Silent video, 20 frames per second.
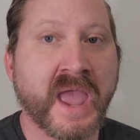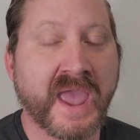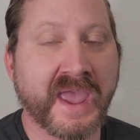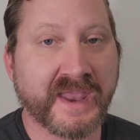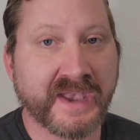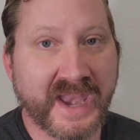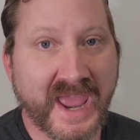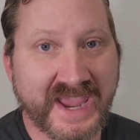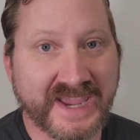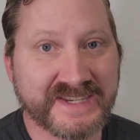
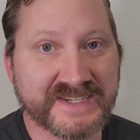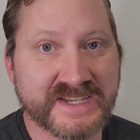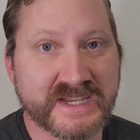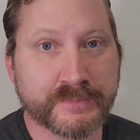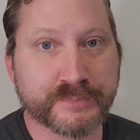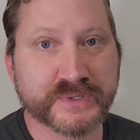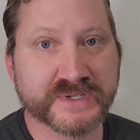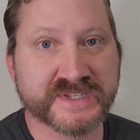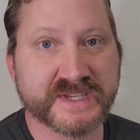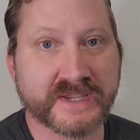and
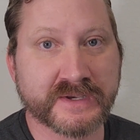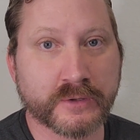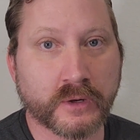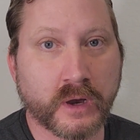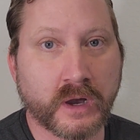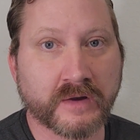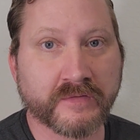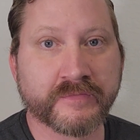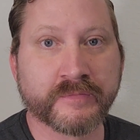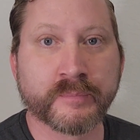18%
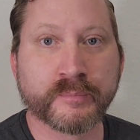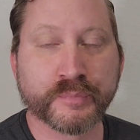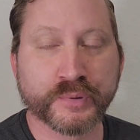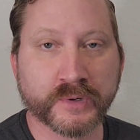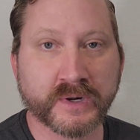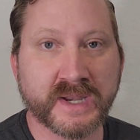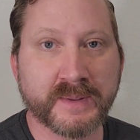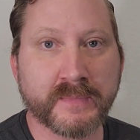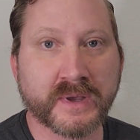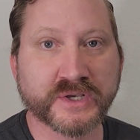off
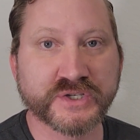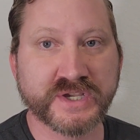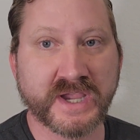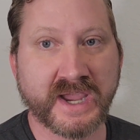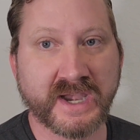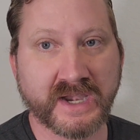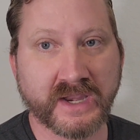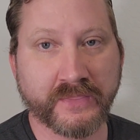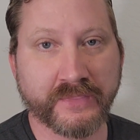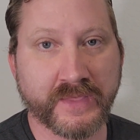pretty much
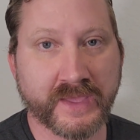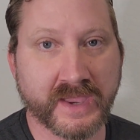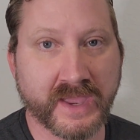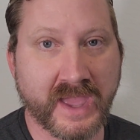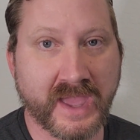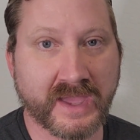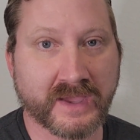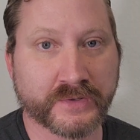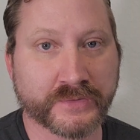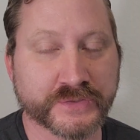
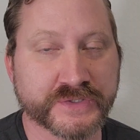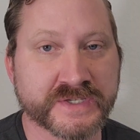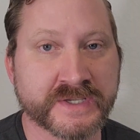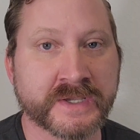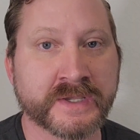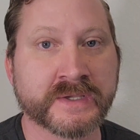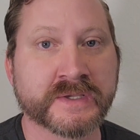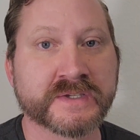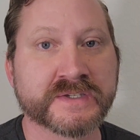anything else.